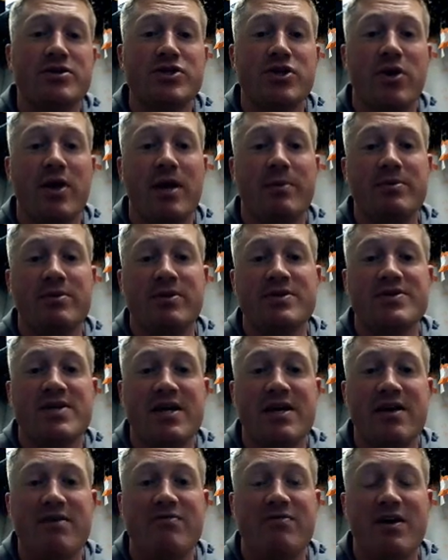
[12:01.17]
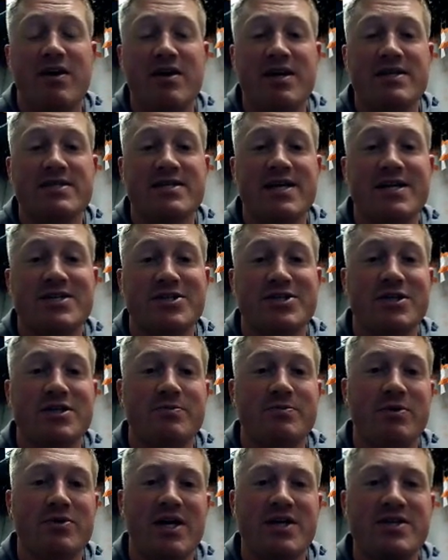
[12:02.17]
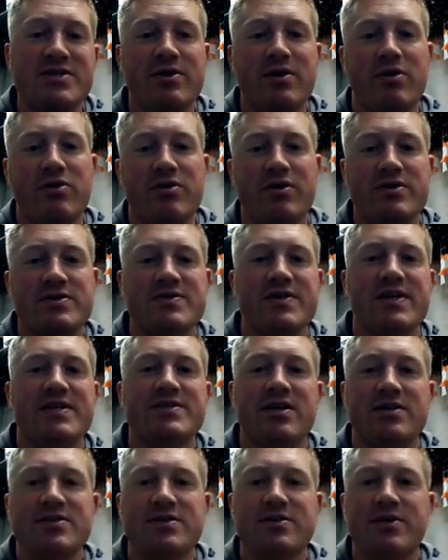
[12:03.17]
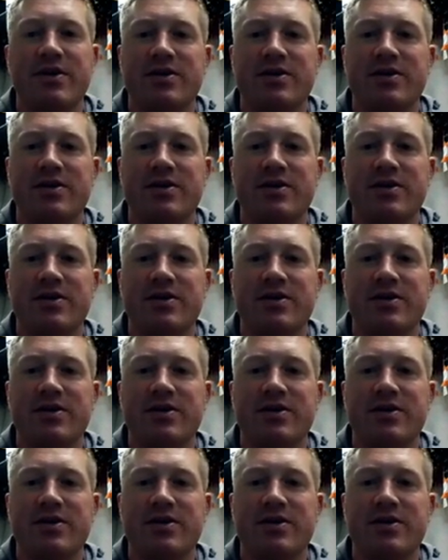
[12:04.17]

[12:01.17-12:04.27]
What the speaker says: showing up to the Sunday Fun Day sessions, potentially to Thursdays also.